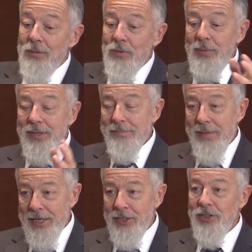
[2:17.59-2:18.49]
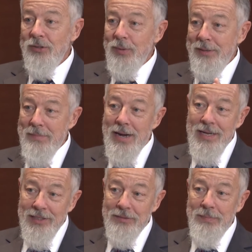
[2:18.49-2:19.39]
What we can manage is we
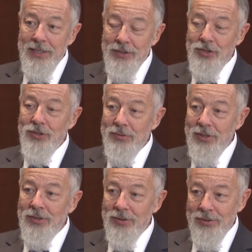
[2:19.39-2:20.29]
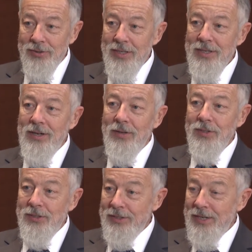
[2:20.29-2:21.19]
might spend too long on
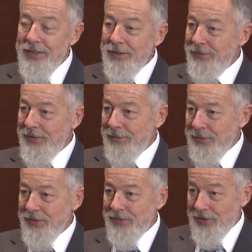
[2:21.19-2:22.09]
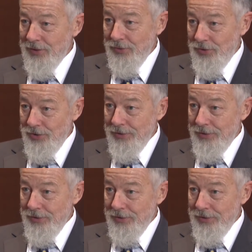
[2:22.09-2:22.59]
the design and development of the solution.